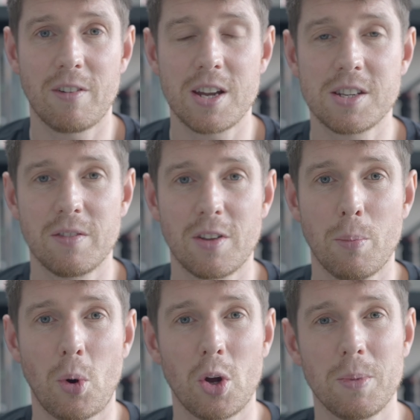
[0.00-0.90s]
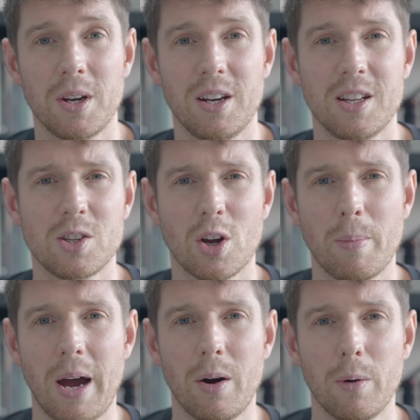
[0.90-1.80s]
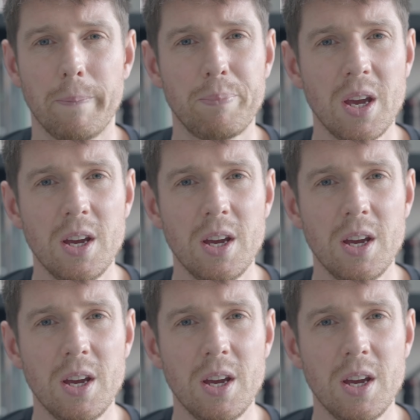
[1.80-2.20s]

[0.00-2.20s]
rest of the appointment, and it took about